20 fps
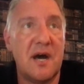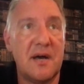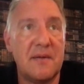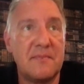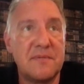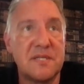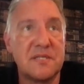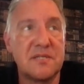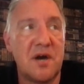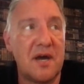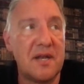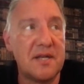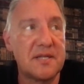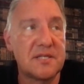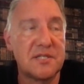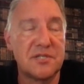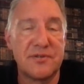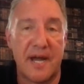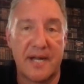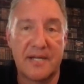designers,
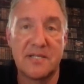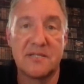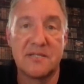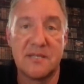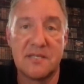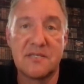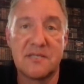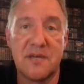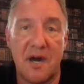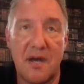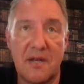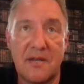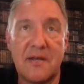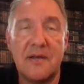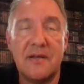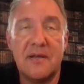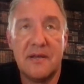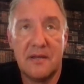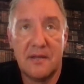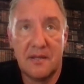contractors this side
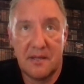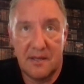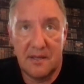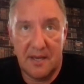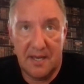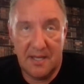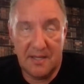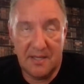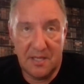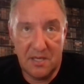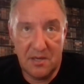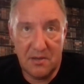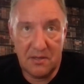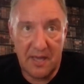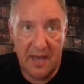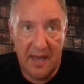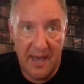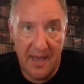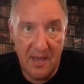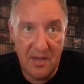in the
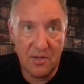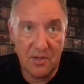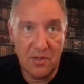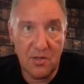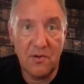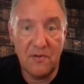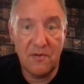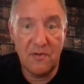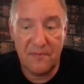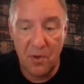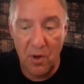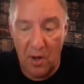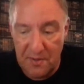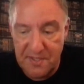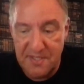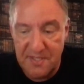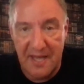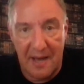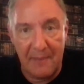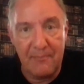UK who got
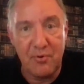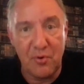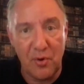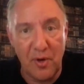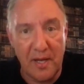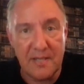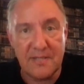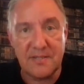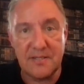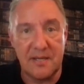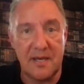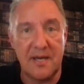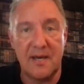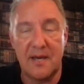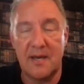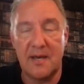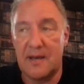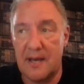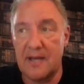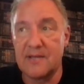to that point,
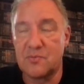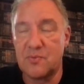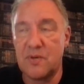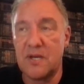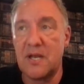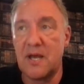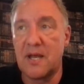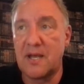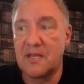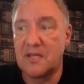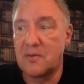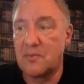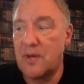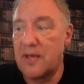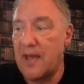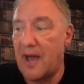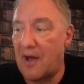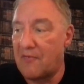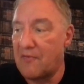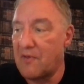as we're lucky that we
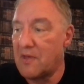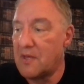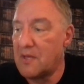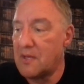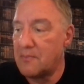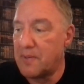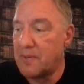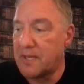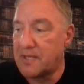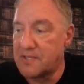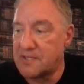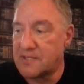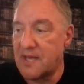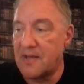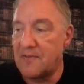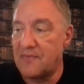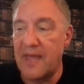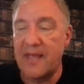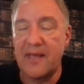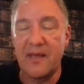have, because they
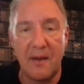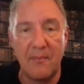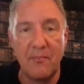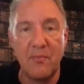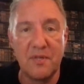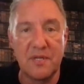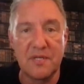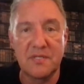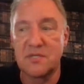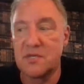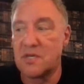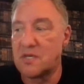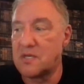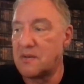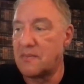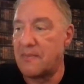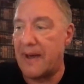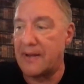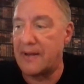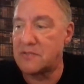come with a certain
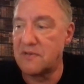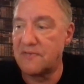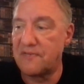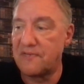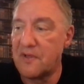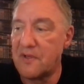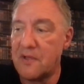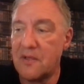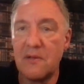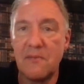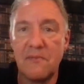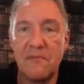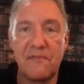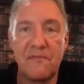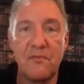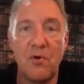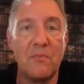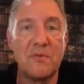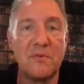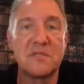amount of
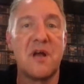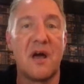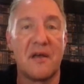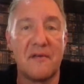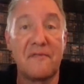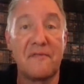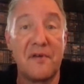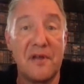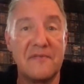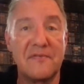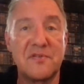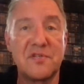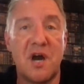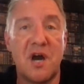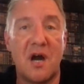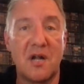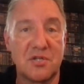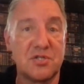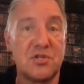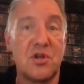almost like free of
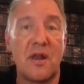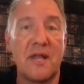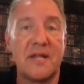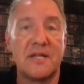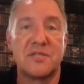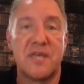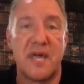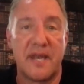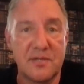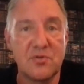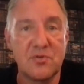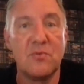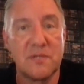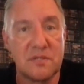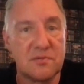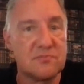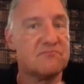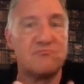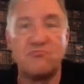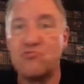charge knowledge. Then it's
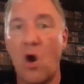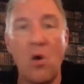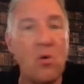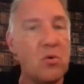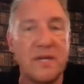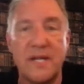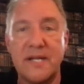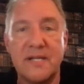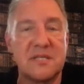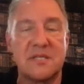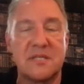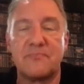almost rolled into the